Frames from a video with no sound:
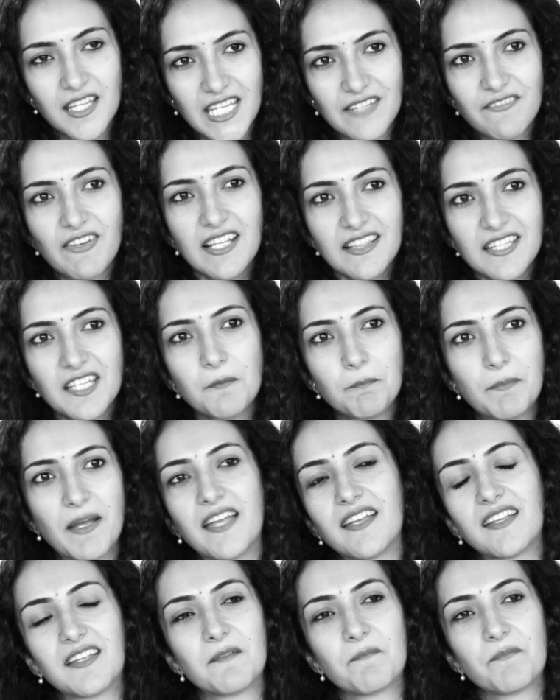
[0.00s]
If I think
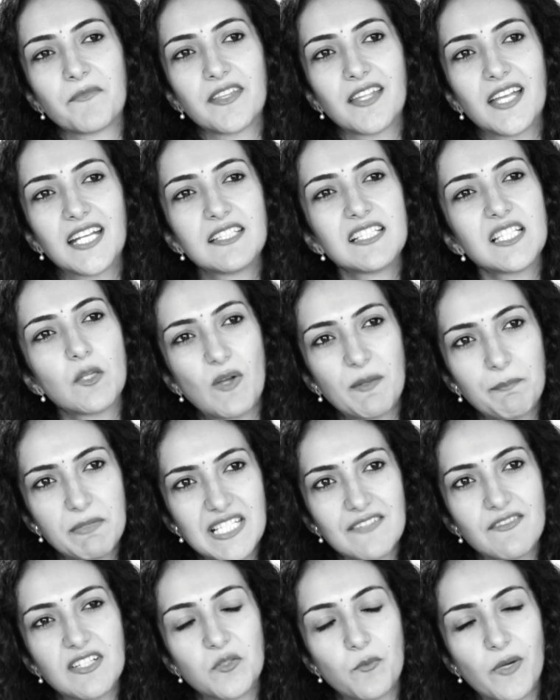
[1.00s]
back, I think the one
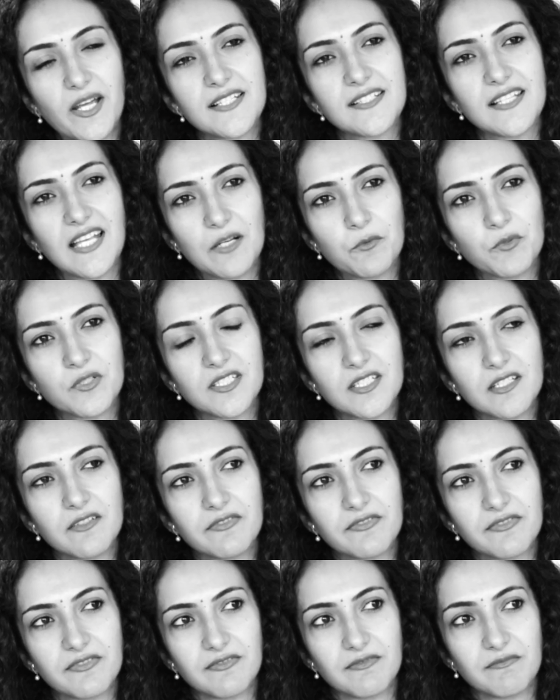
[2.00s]
piece of advice I would
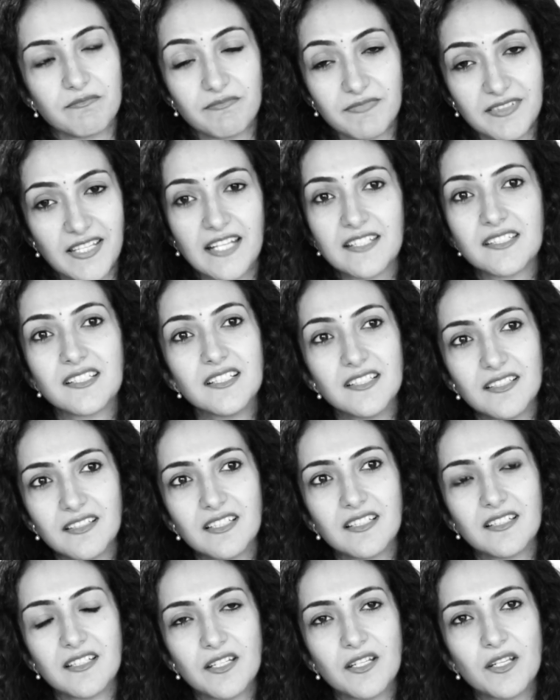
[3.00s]
give that
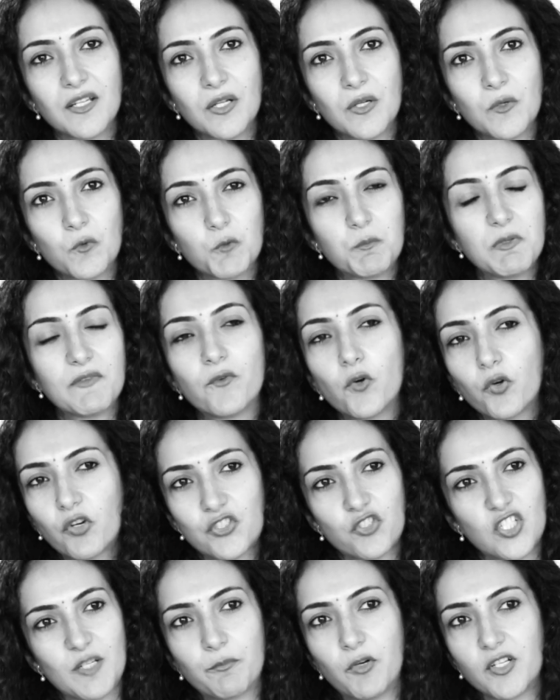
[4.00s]
girl would be
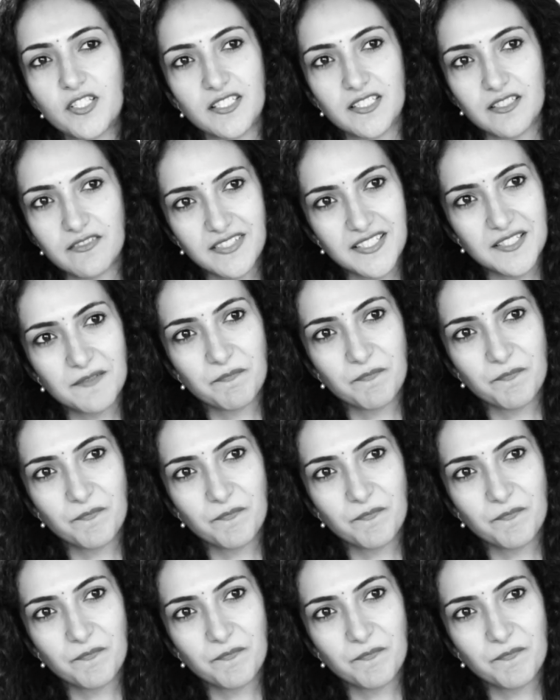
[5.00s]
focused on her positives.